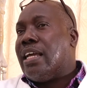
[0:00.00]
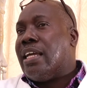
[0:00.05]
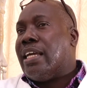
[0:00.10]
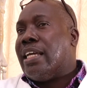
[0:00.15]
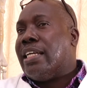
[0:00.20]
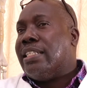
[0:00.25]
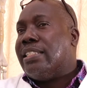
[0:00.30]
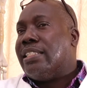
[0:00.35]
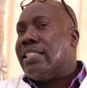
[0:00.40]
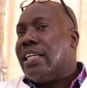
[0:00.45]

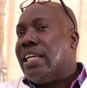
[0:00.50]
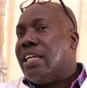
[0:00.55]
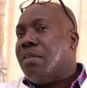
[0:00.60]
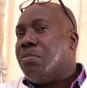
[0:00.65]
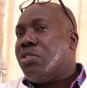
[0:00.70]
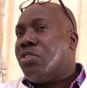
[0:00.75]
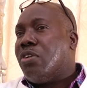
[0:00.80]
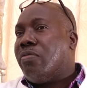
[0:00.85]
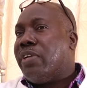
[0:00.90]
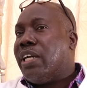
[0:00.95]
in
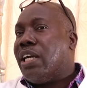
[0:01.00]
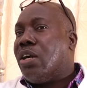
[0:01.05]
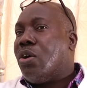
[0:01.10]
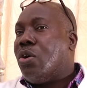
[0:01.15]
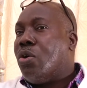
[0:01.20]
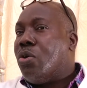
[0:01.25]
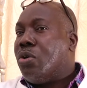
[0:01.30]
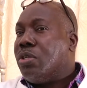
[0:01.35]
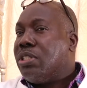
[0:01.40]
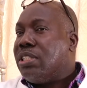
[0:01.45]
terms of the
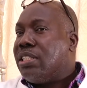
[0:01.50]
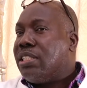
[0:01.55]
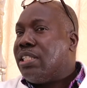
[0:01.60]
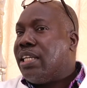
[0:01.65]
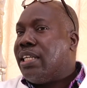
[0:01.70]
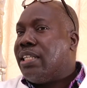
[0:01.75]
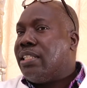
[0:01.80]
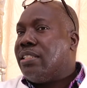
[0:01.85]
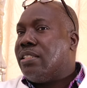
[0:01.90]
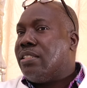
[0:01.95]

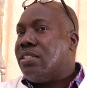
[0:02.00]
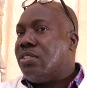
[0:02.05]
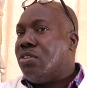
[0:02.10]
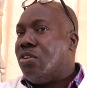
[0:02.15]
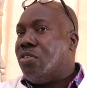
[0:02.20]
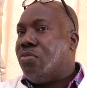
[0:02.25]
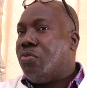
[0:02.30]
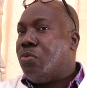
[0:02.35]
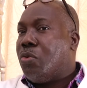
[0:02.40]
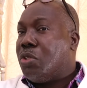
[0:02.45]
content
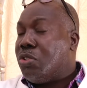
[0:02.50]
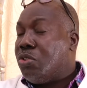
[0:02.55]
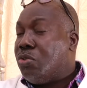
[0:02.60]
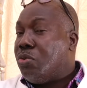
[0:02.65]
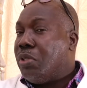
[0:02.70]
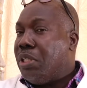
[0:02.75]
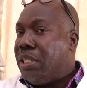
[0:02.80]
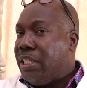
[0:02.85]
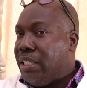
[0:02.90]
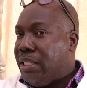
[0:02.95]
of what
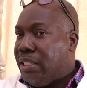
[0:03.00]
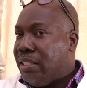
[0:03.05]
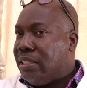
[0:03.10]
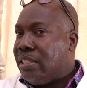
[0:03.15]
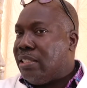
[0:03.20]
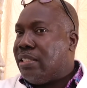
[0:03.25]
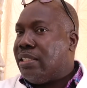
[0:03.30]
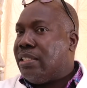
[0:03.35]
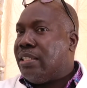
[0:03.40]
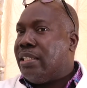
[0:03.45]
you
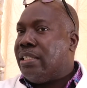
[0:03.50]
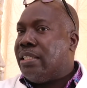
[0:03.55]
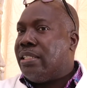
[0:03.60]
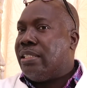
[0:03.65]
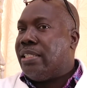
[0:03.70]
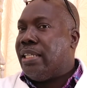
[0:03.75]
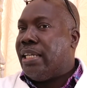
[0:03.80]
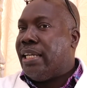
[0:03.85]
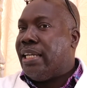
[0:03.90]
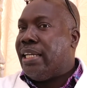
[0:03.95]
eat,
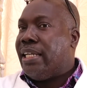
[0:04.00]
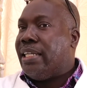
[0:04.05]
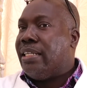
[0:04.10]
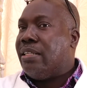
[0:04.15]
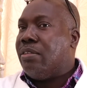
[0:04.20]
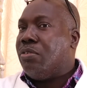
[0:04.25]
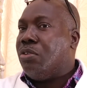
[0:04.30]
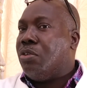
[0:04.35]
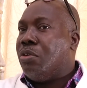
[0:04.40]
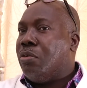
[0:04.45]

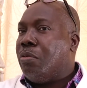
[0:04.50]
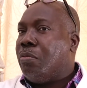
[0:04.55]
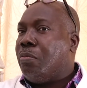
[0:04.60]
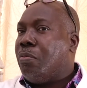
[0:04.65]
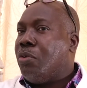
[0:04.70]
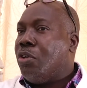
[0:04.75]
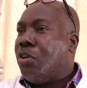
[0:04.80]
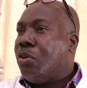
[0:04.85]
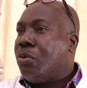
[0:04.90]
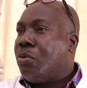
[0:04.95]
then your,
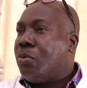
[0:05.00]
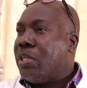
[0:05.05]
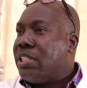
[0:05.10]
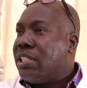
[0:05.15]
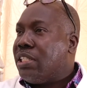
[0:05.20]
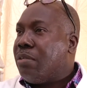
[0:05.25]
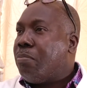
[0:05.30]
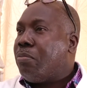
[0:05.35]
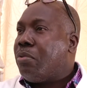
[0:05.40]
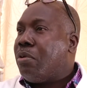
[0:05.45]
your
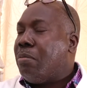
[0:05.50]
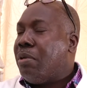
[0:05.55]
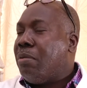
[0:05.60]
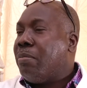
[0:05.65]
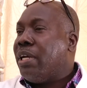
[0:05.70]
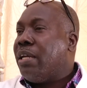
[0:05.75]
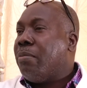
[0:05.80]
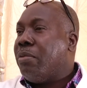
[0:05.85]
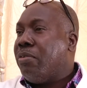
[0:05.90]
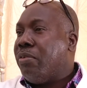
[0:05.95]
question probably
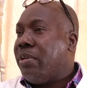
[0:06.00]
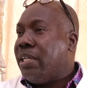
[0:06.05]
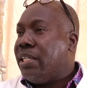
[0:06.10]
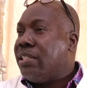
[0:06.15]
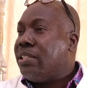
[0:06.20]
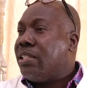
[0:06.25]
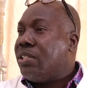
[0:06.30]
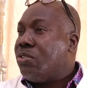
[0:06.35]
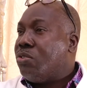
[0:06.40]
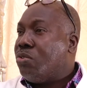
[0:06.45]
might be
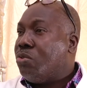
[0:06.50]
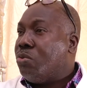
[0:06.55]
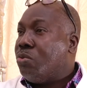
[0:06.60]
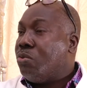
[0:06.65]
related to